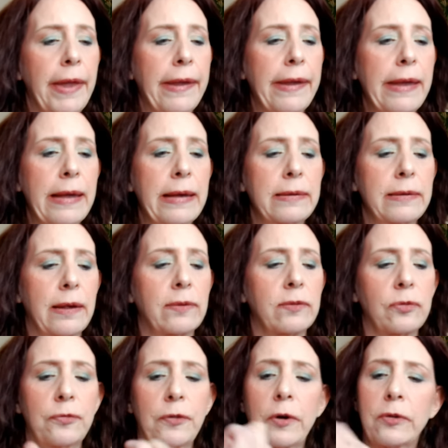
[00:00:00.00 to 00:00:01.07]
And
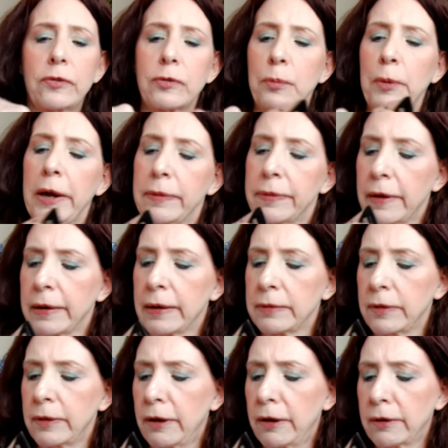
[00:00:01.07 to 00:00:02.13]
as far as way that
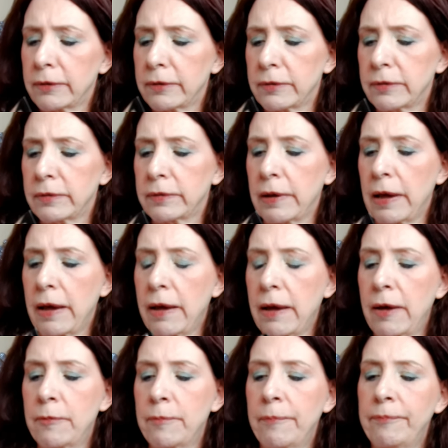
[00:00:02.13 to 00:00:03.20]
it looks,
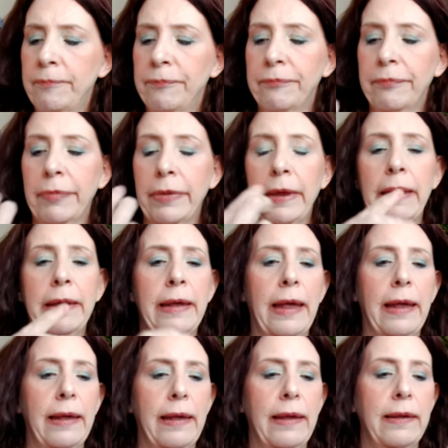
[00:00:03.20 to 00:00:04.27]
um,
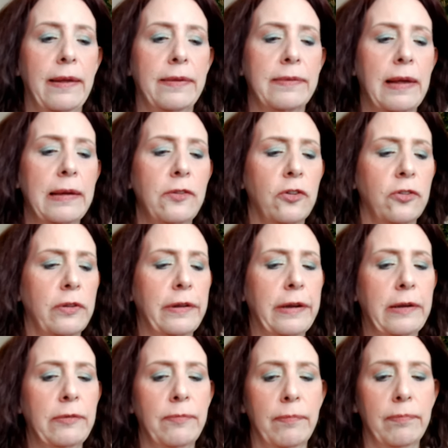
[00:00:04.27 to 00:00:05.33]
it's
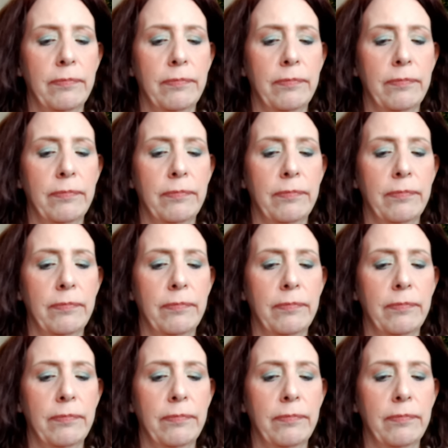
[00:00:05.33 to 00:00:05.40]
actually